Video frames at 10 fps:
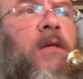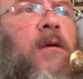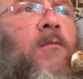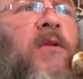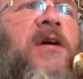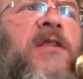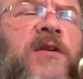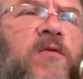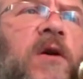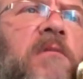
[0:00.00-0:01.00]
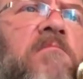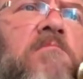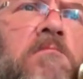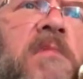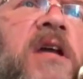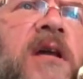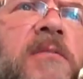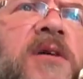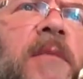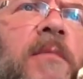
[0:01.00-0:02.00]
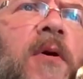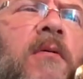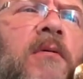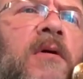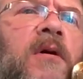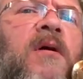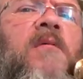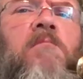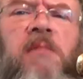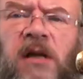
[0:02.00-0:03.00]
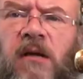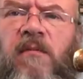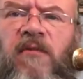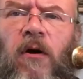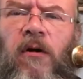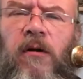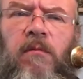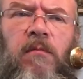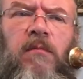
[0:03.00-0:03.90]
We'll take this one medium tempo, medium volume.